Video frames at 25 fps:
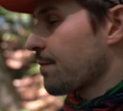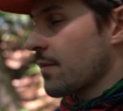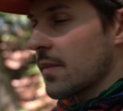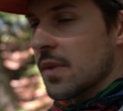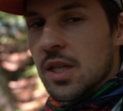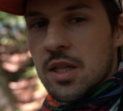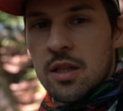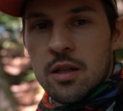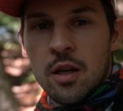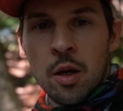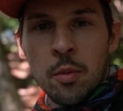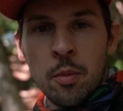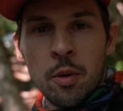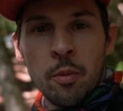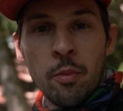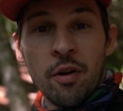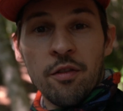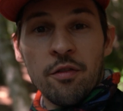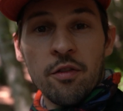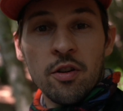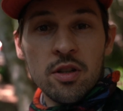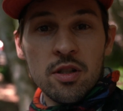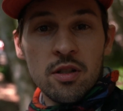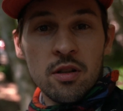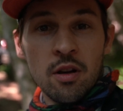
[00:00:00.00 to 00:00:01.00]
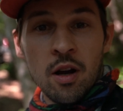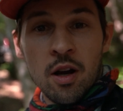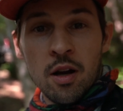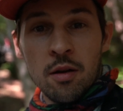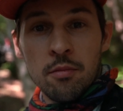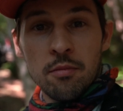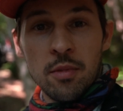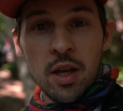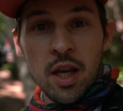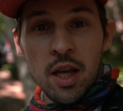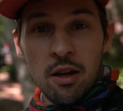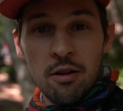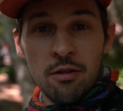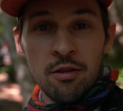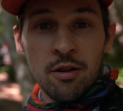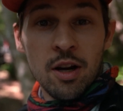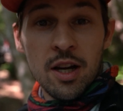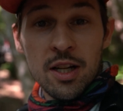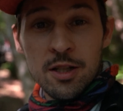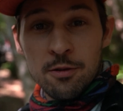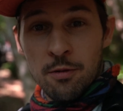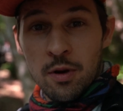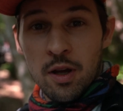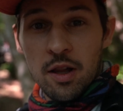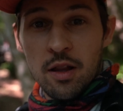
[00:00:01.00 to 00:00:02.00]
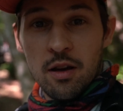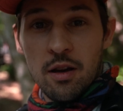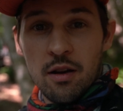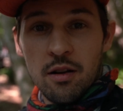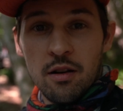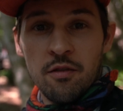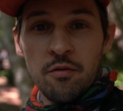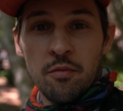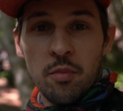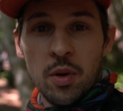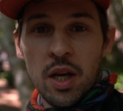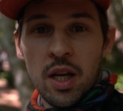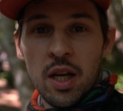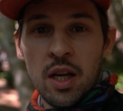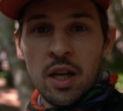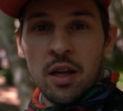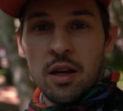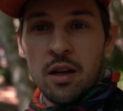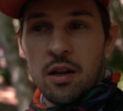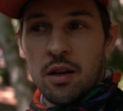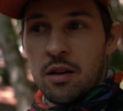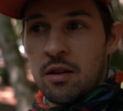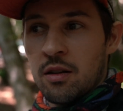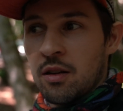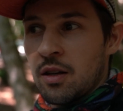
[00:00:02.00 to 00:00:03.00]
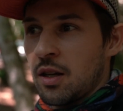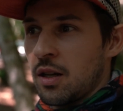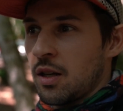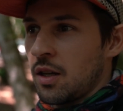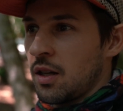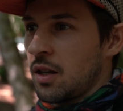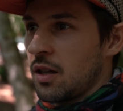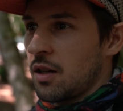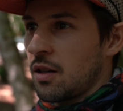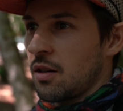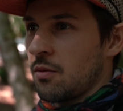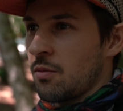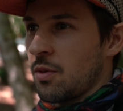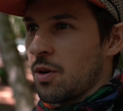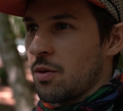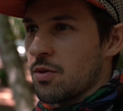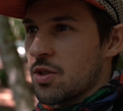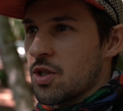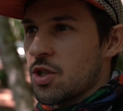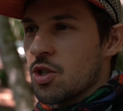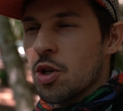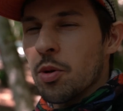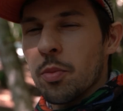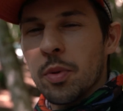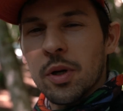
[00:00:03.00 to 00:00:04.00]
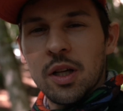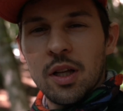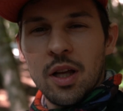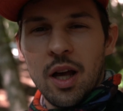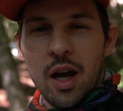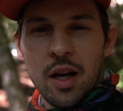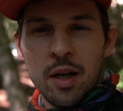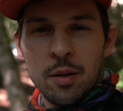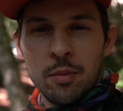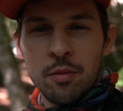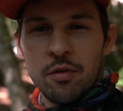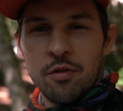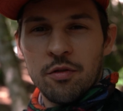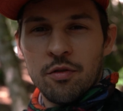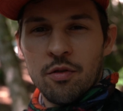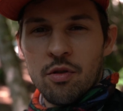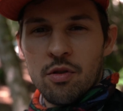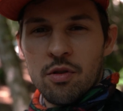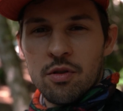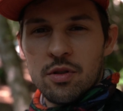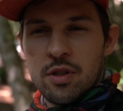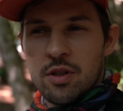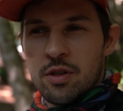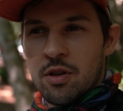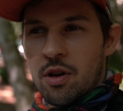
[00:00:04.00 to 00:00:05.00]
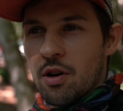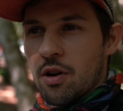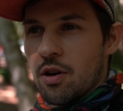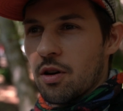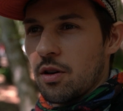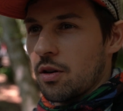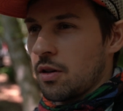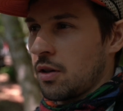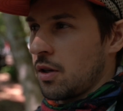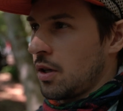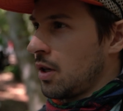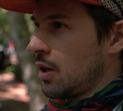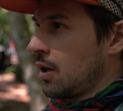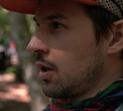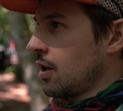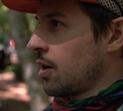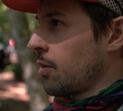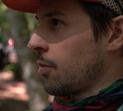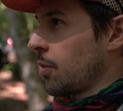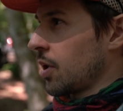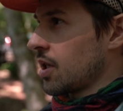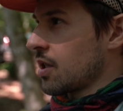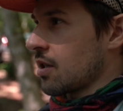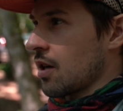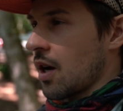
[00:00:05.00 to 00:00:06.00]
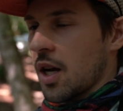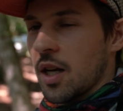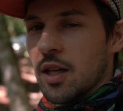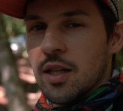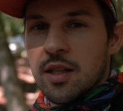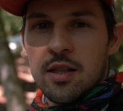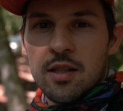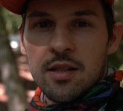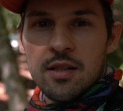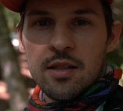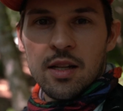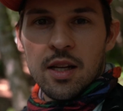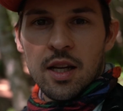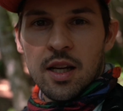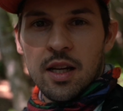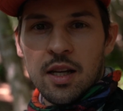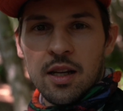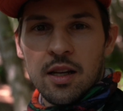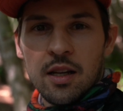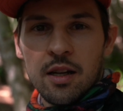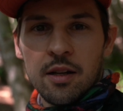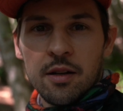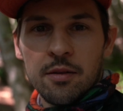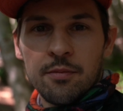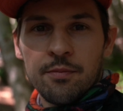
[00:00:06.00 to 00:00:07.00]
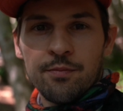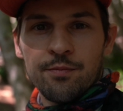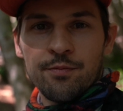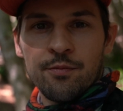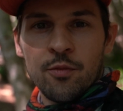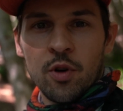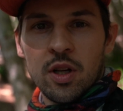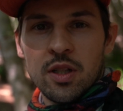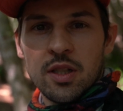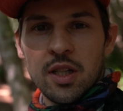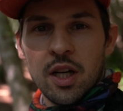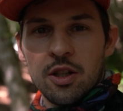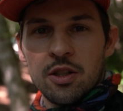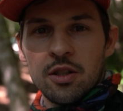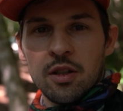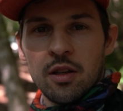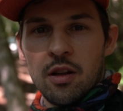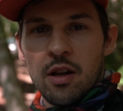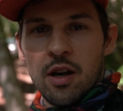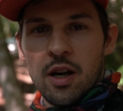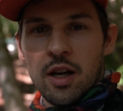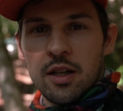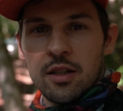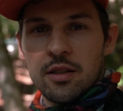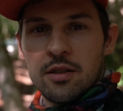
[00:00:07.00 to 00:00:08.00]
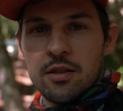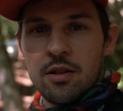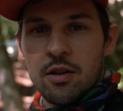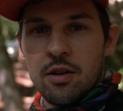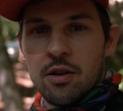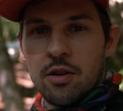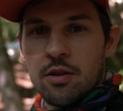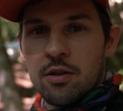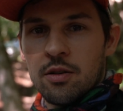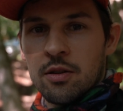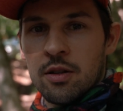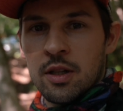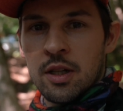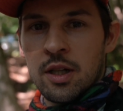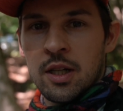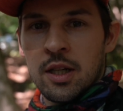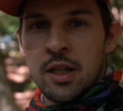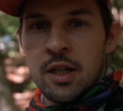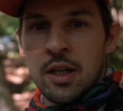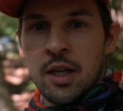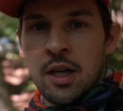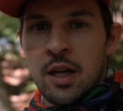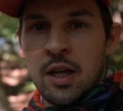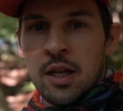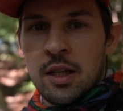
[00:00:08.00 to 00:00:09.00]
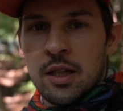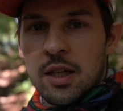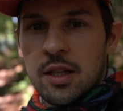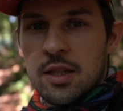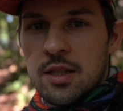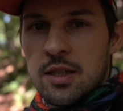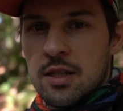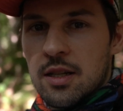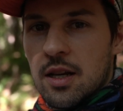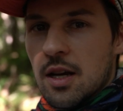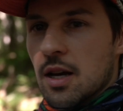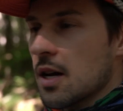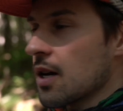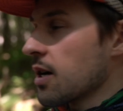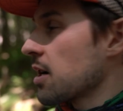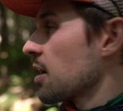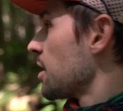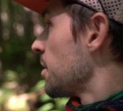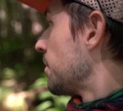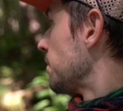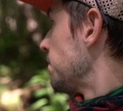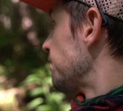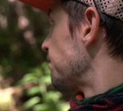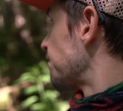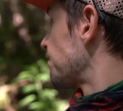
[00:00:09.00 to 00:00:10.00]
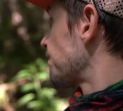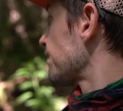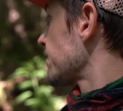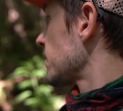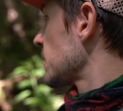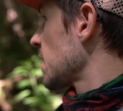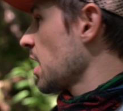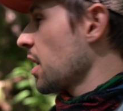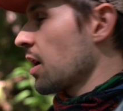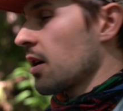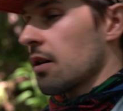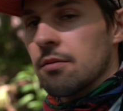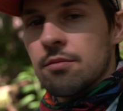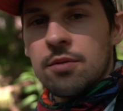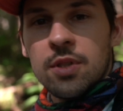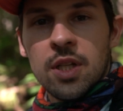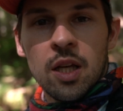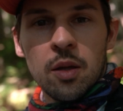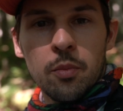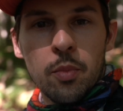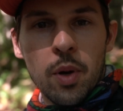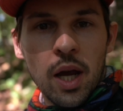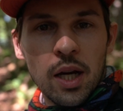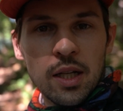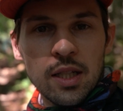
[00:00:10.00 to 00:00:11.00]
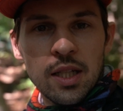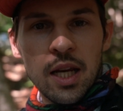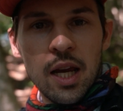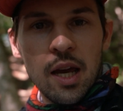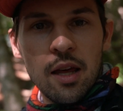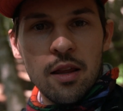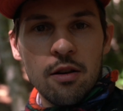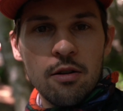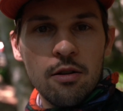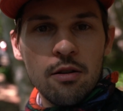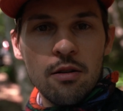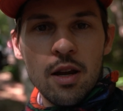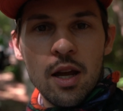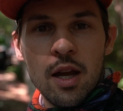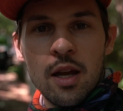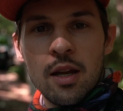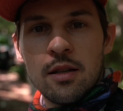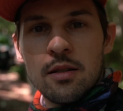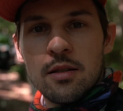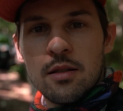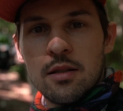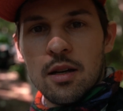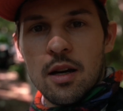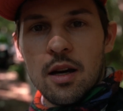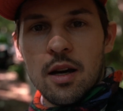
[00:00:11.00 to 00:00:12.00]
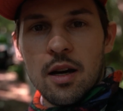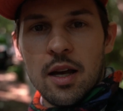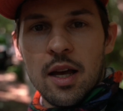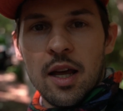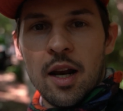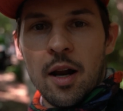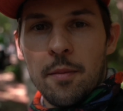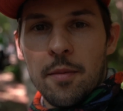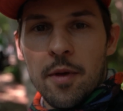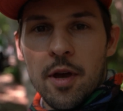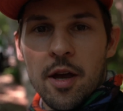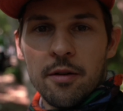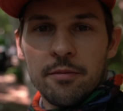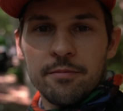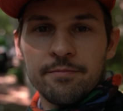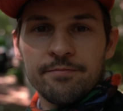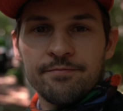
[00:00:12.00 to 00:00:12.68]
It's going to be my first time here in nice weather. I've been here when it was super cloudy before, so I'm excited to see what it's actually like. So let's let's get packed together and head up there.